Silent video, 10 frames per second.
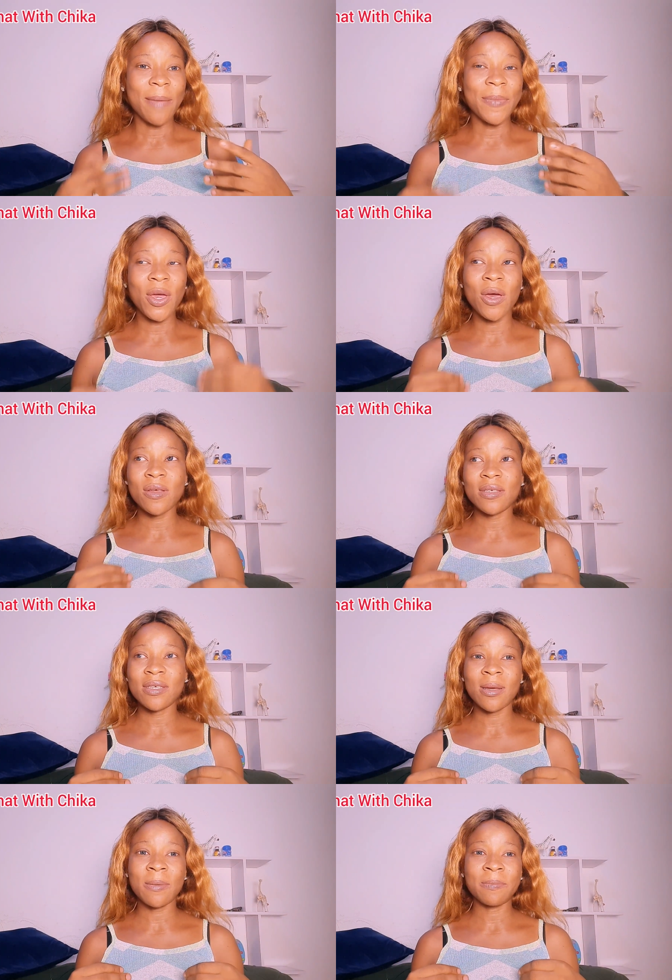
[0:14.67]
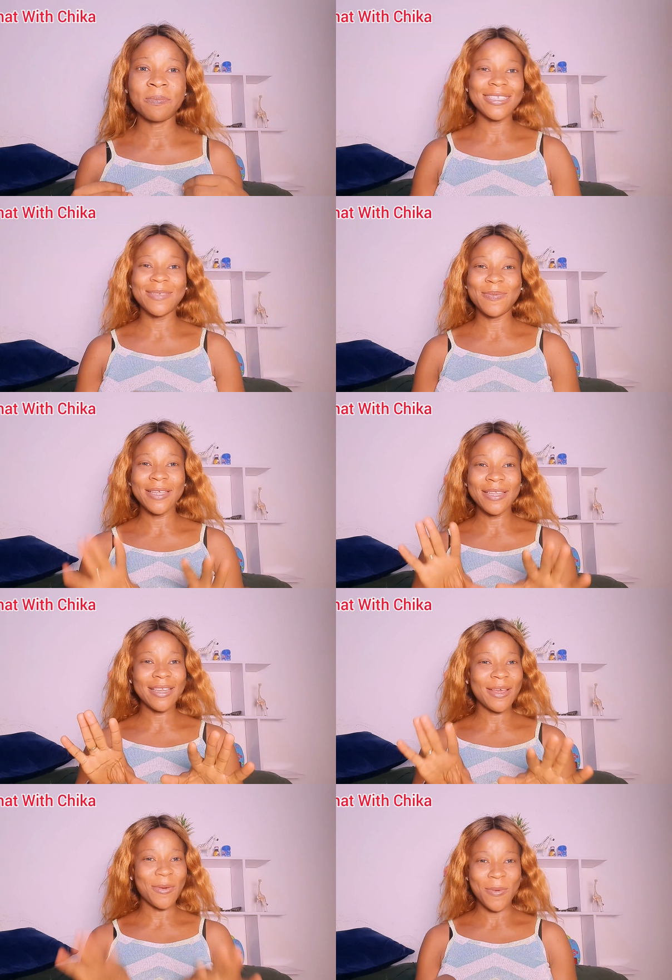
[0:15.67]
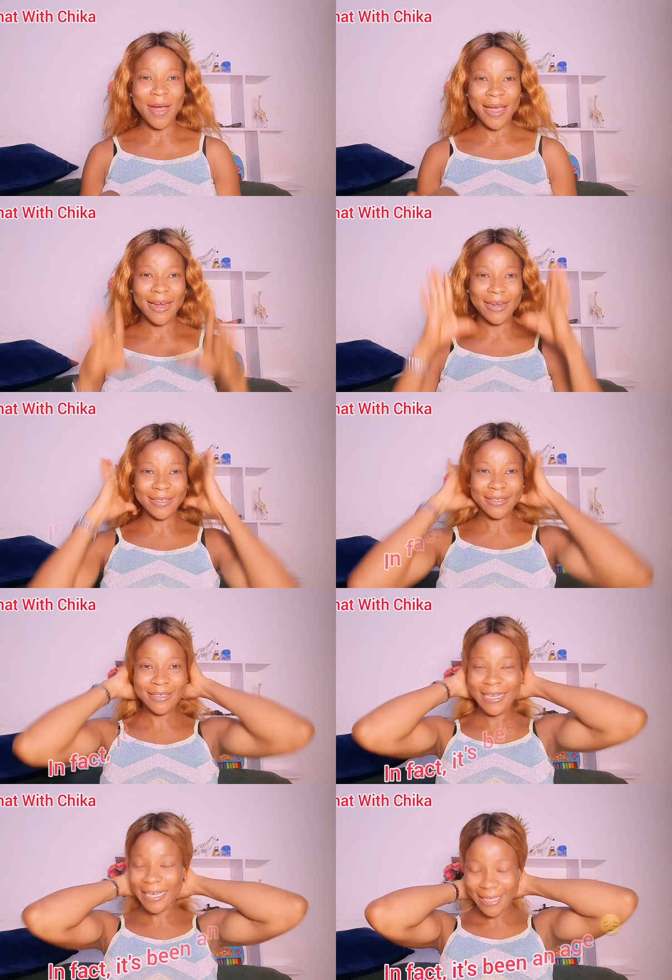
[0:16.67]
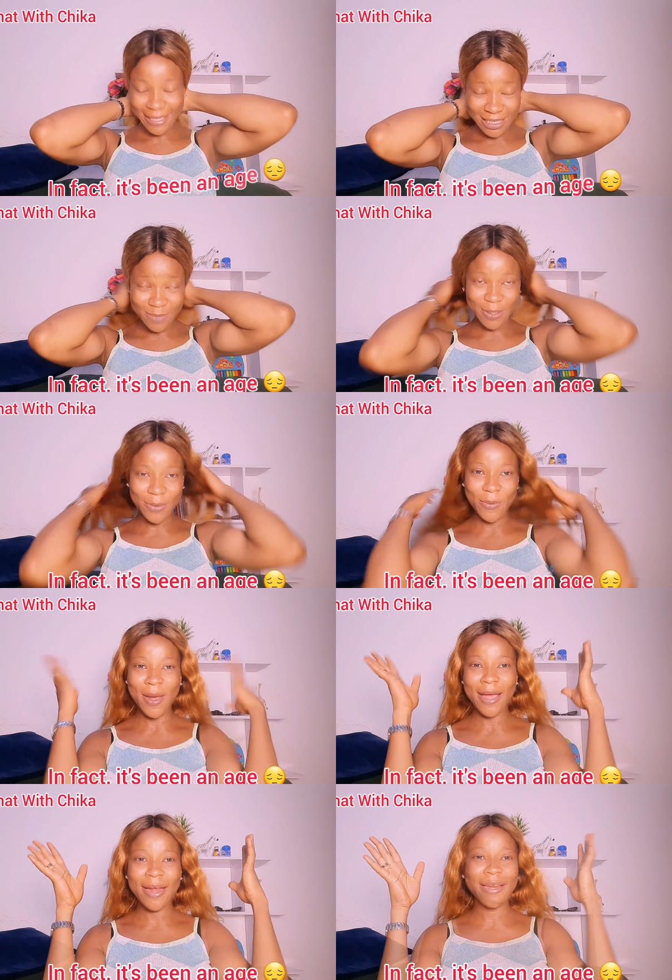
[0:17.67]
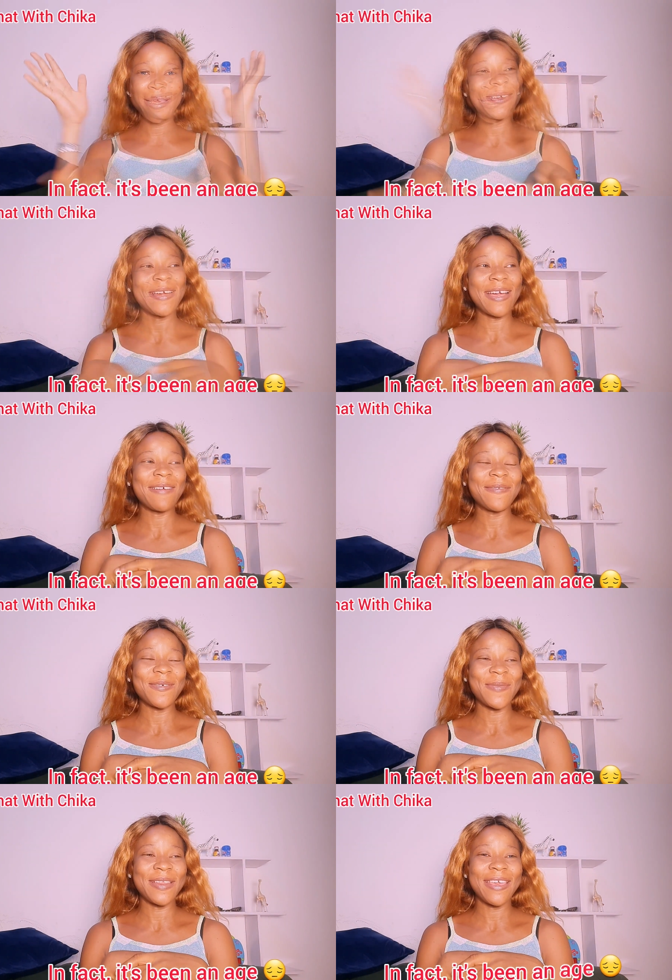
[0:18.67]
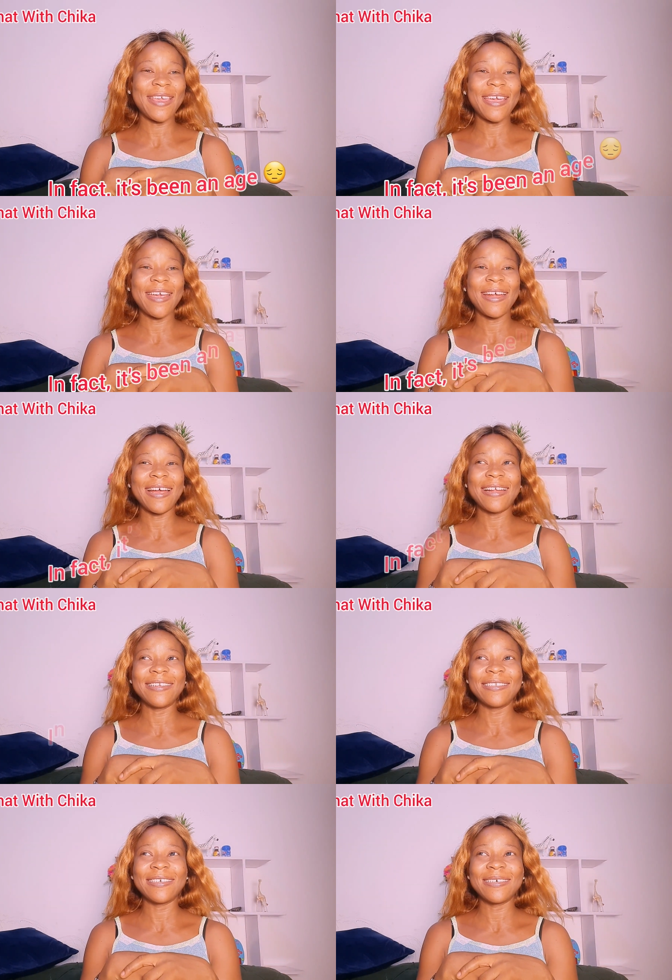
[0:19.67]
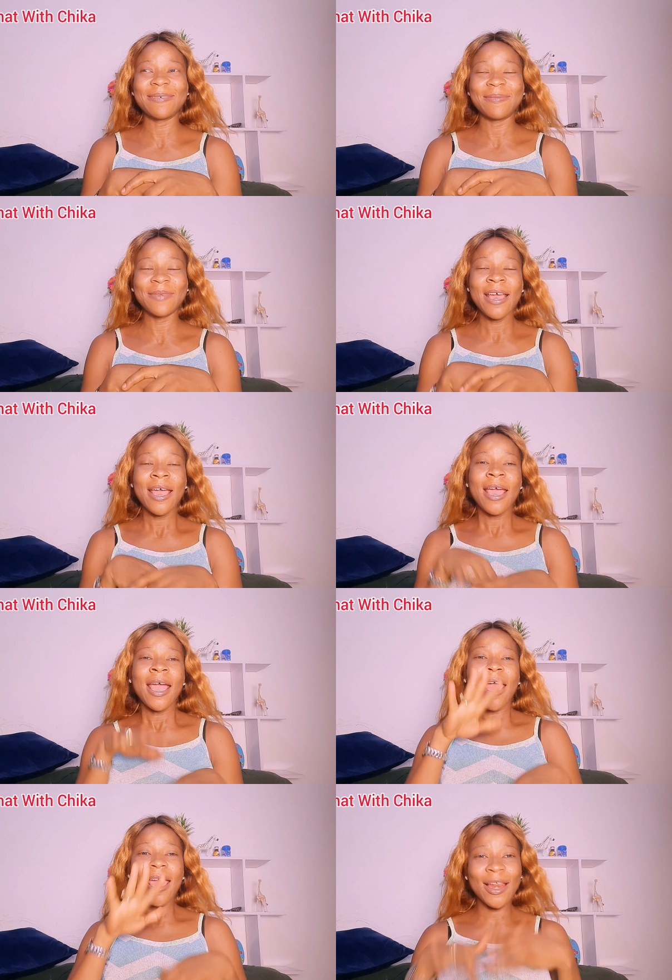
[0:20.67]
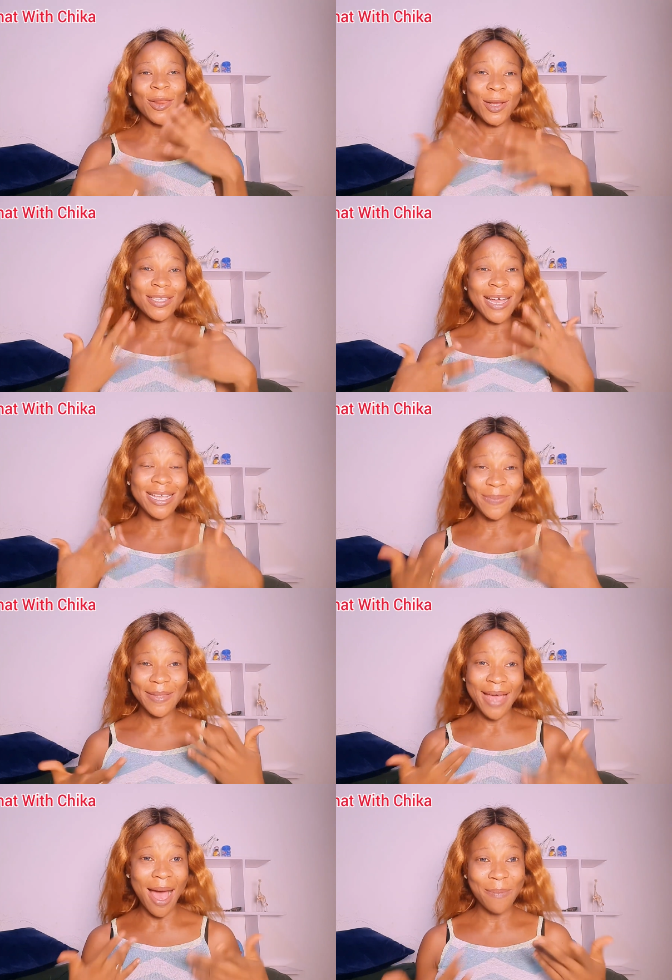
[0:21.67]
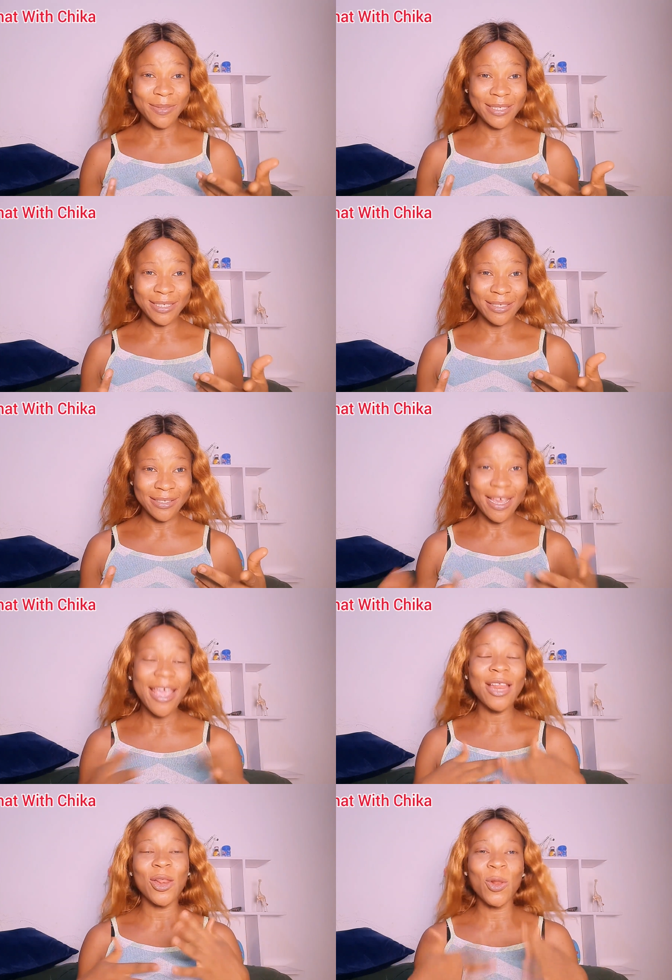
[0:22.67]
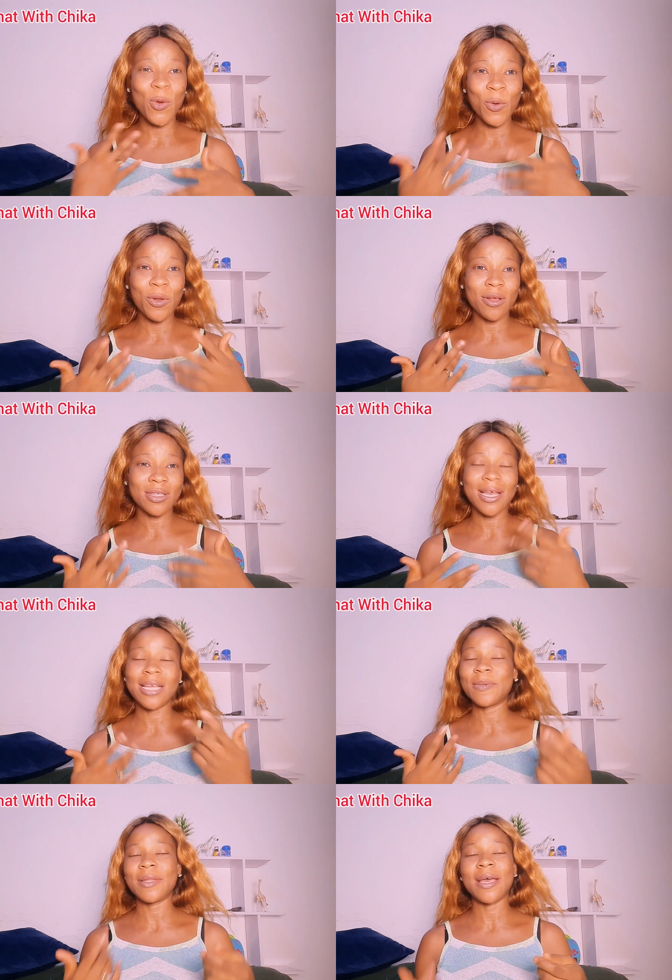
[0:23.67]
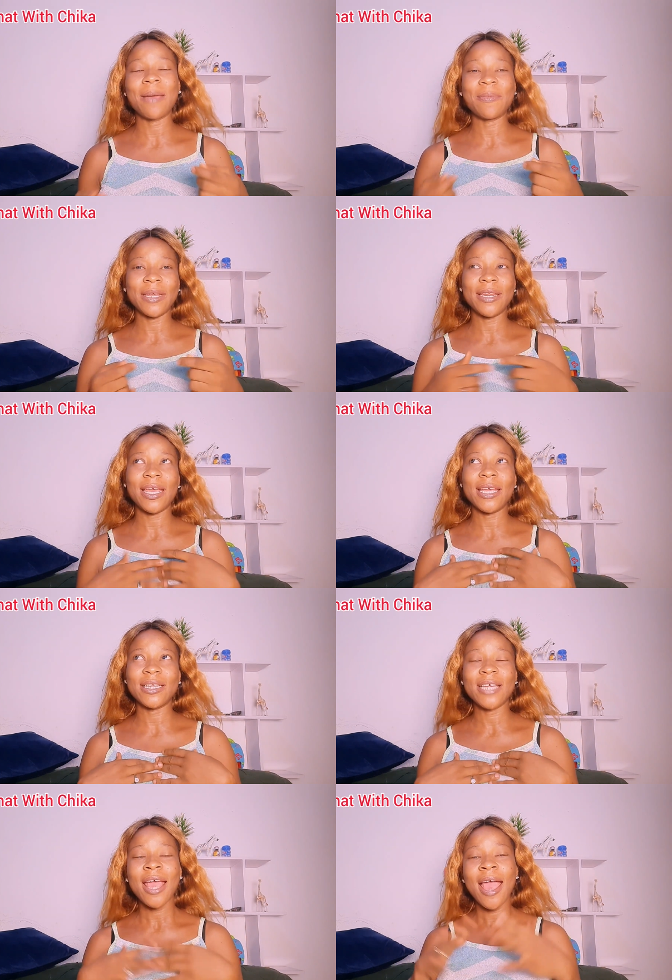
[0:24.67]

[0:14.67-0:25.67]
because um, it's been a while like it's been a while sorry i've not been here and um, a lot has been happening a low lot has been happening and